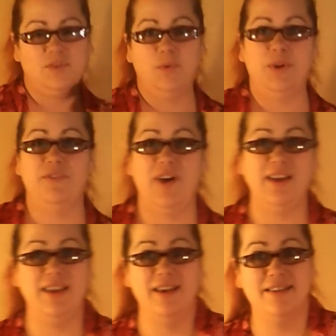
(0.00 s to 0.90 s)
When you've
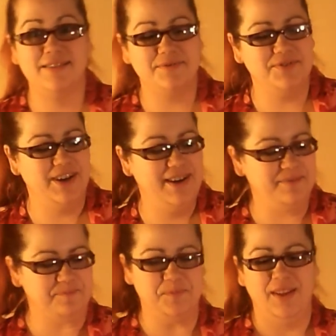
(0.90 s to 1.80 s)
got kids, right?
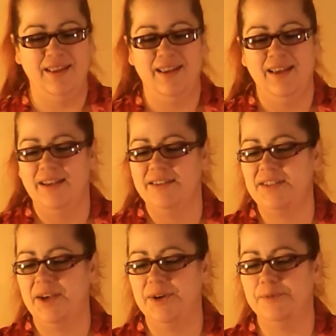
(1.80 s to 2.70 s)

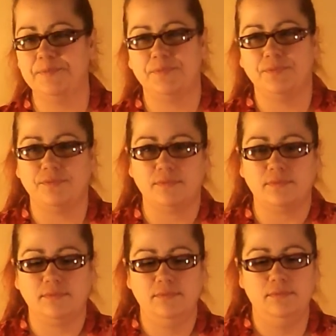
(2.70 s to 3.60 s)
So,
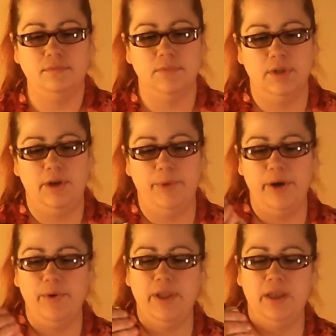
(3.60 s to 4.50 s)
here we
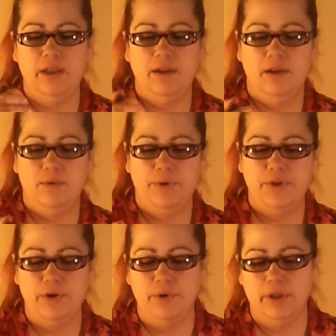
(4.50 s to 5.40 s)
go again with
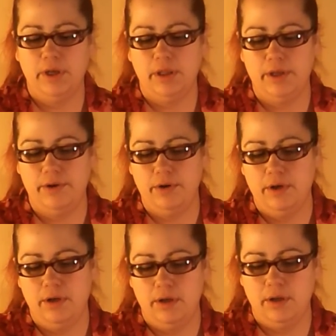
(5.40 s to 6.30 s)
the Gorilla Glue.
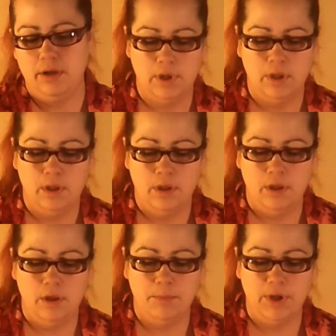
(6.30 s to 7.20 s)

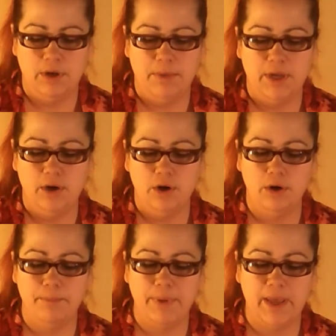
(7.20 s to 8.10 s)
I'm going to make
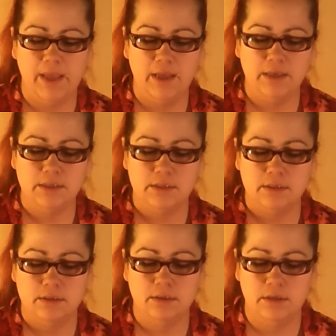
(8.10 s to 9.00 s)
her bangs.
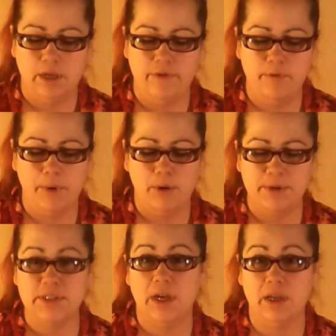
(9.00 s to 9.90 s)
Now, every
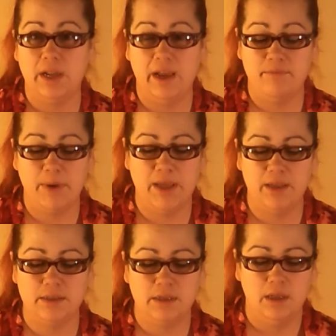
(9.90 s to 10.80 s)
Barbie's not going to have
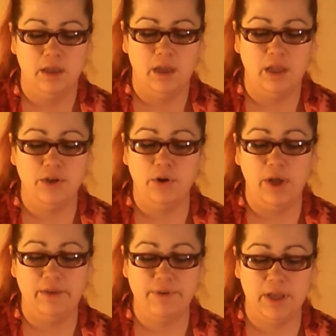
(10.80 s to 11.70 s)
bangs. And you don't
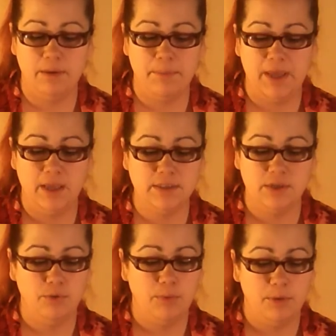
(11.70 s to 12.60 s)
have to cut bangs in
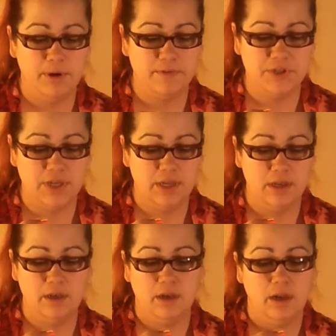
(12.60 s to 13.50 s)
your Barbie if she
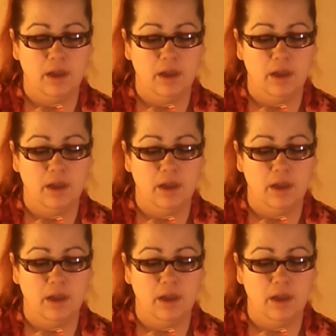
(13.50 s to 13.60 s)
doesn't.